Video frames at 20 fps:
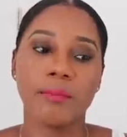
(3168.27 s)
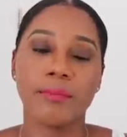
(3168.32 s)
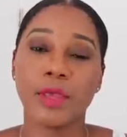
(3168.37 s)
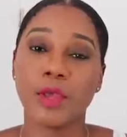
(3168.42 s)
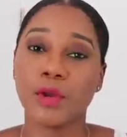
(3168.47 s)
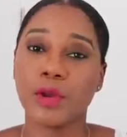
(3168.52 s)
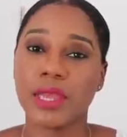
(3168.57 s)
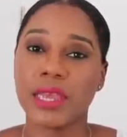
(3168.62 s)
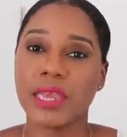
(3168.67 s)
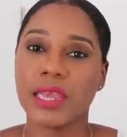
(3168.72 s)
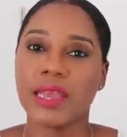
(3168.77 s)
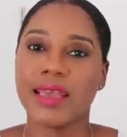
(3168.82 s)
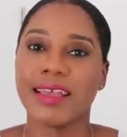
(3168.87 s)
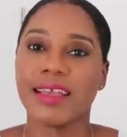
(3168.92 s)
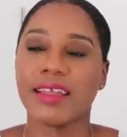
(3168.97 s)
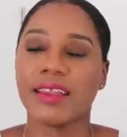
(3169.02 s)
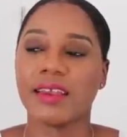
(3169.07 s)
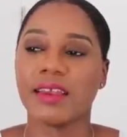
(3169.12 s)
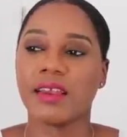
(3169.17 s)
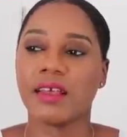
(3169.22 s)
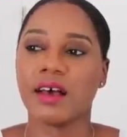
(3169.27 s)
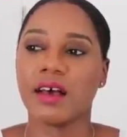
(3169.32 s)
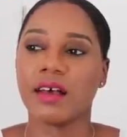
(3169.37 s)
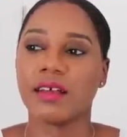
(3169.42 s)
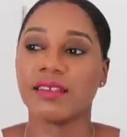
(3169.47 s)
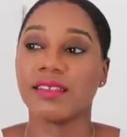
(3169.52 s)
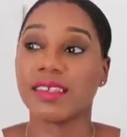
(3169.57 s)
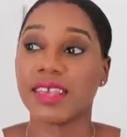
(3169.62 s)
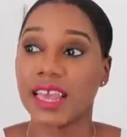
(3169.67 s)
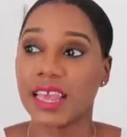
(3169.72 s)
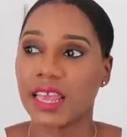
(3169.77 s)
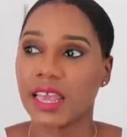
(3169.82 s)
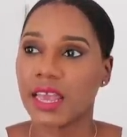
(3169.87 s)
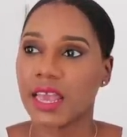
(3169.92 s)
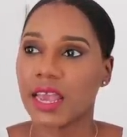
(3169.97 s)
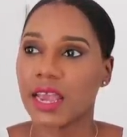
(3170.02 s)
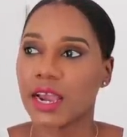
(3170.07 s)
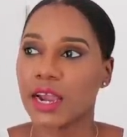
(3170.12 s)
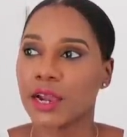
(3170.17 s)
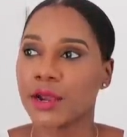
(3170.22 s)
beauty and
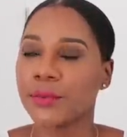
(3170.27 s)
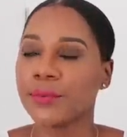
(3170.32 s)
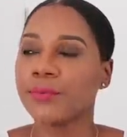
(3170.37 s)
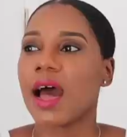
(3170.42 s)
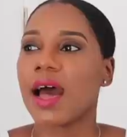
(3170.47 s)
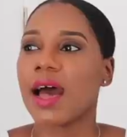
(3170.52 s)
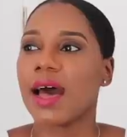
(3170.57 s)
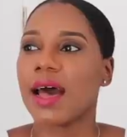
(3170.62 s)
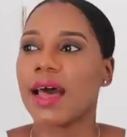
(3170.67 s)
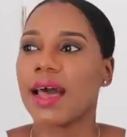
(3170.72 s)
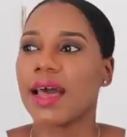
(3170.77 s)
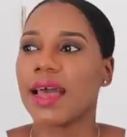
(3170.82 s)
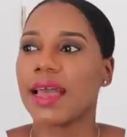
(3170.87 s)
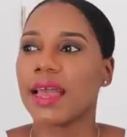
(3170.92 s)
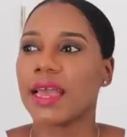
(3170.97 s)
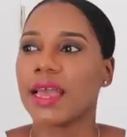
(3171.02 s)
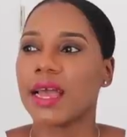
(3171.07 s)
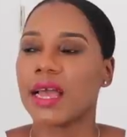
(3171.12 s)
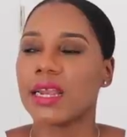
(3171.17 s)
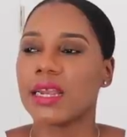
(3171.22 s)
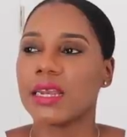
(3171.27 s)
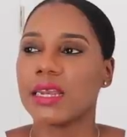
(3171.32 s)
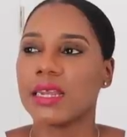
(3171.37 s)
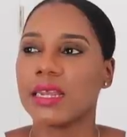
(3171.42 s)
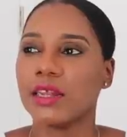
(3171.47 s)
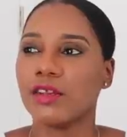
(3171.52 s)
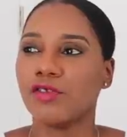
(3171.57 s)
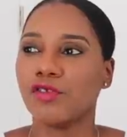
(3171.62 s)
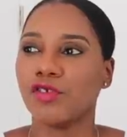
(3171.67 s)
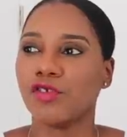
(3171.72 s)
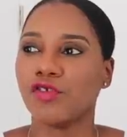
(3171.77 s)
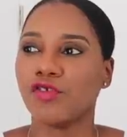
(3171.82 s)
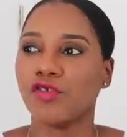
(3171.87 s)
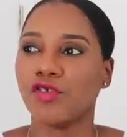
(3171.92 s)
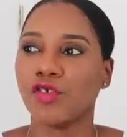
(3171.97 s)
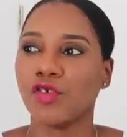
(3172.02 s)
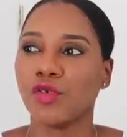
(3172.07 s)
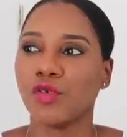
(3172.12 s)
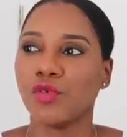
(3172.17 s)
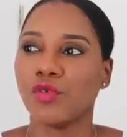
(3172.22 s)
skincare. I need to
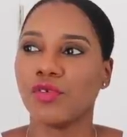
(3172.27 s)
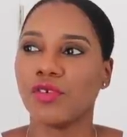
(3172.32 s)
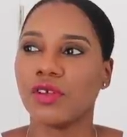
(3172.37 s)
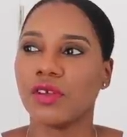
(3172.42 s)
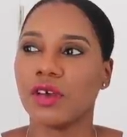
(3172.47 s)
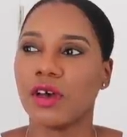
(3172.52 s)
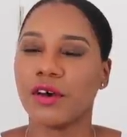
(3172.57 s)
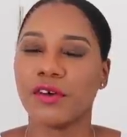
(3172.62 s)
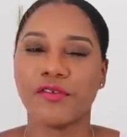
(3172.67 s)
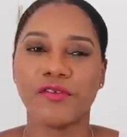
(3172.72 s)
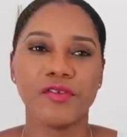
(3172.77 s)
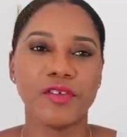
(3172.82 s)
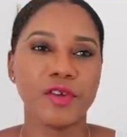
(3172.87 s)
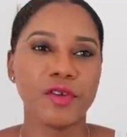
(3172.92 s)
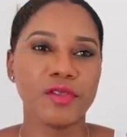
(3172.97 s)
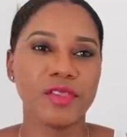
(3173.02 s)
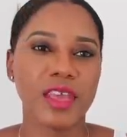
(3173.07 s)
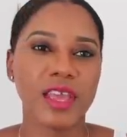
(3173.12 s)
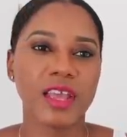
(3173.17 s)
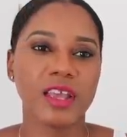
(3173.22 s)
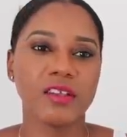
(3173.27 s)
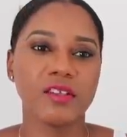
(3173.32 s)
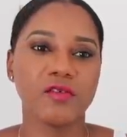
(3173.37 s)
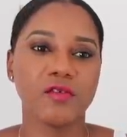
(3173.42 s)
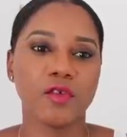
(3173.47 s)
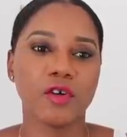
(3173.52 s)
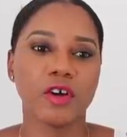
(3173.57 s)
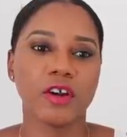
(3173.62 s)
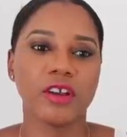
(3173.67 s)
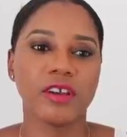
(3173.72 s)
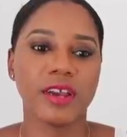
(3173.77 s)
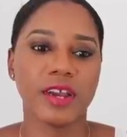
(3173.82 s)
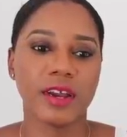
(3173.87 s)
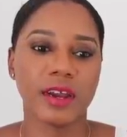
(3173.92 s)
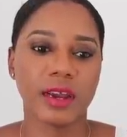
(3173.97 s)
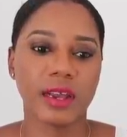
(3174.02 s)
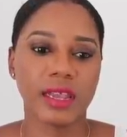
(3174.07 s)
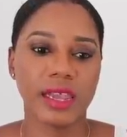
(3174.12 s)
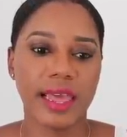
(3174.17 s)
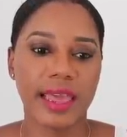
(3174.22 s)
shoot a few things for
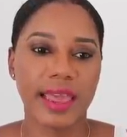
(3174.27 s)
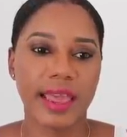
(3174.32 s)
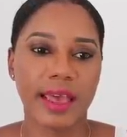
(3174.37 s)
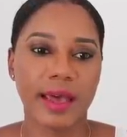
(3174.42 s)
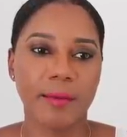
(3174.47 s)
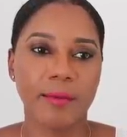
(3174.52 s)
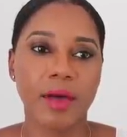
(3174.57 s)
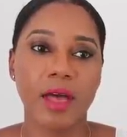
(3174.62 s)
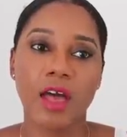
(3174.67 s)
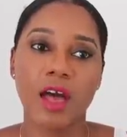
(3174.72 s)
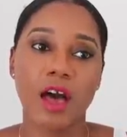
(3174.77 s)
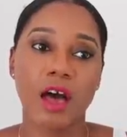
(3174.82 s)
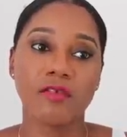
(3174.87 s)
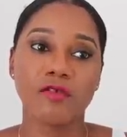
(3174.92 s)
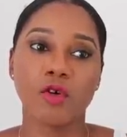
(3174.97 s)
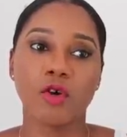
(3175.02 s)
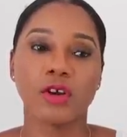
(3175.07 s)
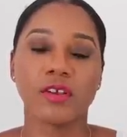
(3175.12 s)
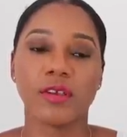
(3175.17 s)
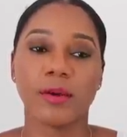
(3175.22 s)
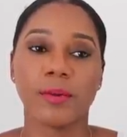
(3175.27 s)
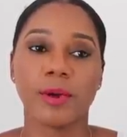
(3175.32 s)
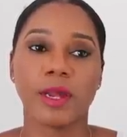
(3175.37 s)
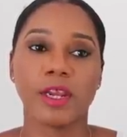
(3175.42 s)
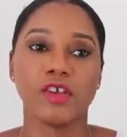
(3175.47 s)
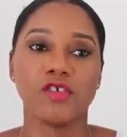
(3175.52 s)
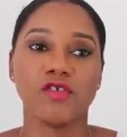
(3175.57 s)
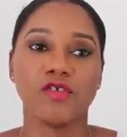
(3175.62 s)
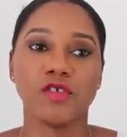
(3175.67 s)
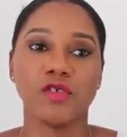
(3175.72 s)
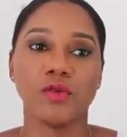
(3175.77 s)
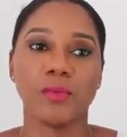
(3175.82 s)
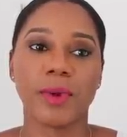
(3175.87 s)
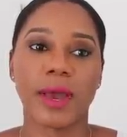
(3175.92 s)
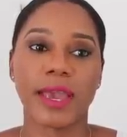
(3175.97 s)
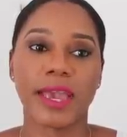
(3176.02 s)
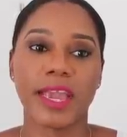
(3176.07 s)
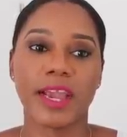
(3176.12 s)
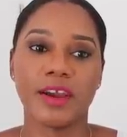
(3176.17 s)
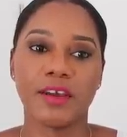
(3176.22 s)
Derek Lam. Of course, I'm gonna shoot
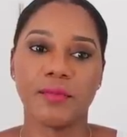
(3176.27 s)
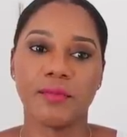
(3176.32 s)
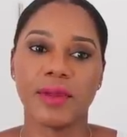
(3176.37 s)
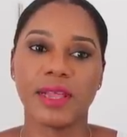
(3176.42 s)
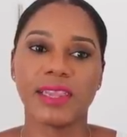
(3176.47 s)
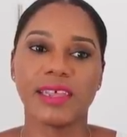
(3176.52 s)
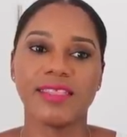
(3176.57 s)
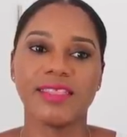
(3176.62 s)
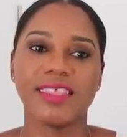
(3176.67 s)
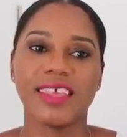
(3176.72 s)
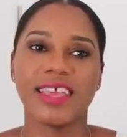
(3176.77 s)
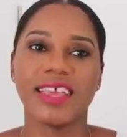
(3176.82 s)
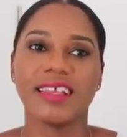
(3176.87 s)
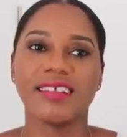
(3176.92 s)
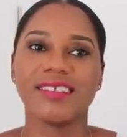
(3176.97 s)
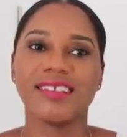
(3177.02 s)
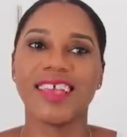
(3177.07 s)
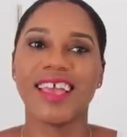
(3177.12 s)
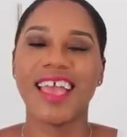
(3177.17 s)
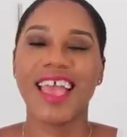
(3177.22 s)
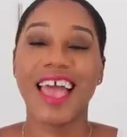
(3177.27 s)
my Karen Millen things.